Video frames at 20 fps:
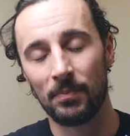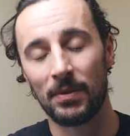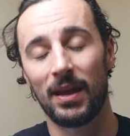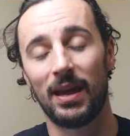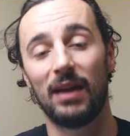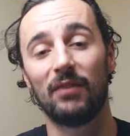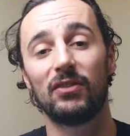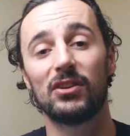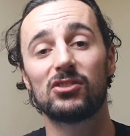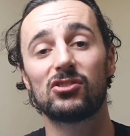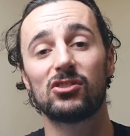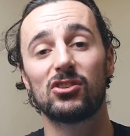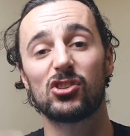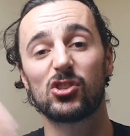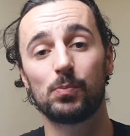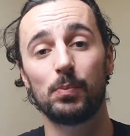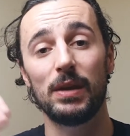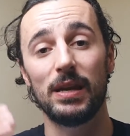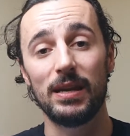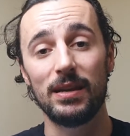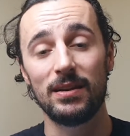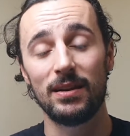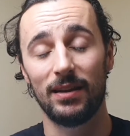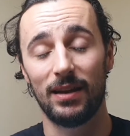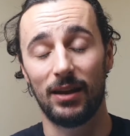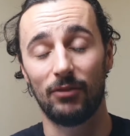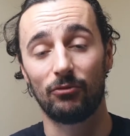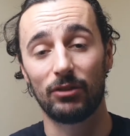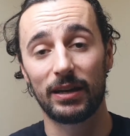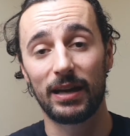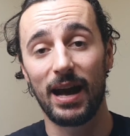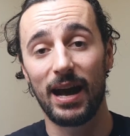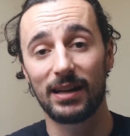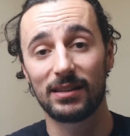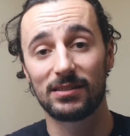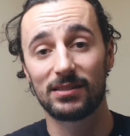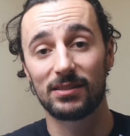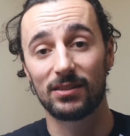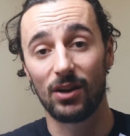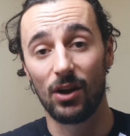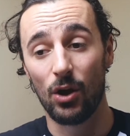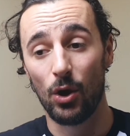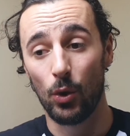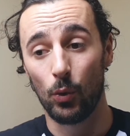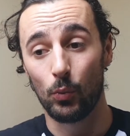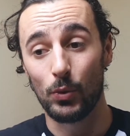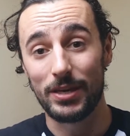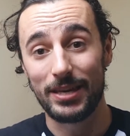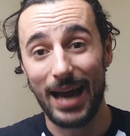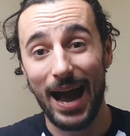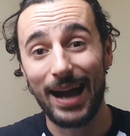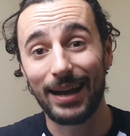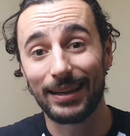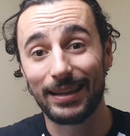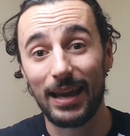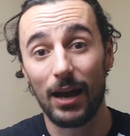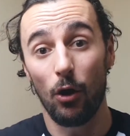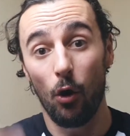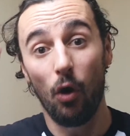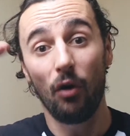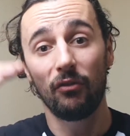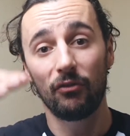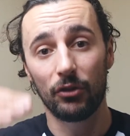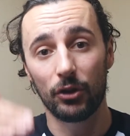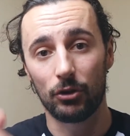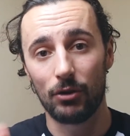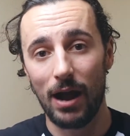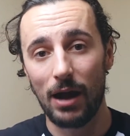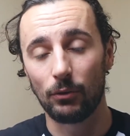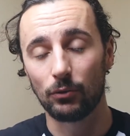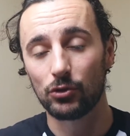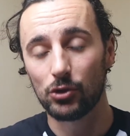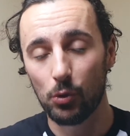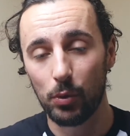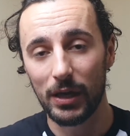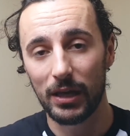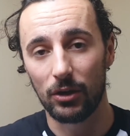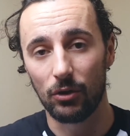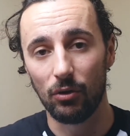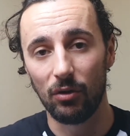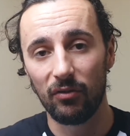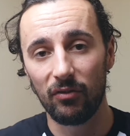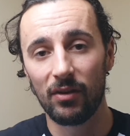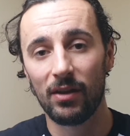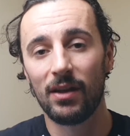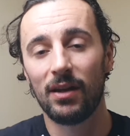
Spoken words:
If it's the speed in regards to we can't get off the ground quick enough,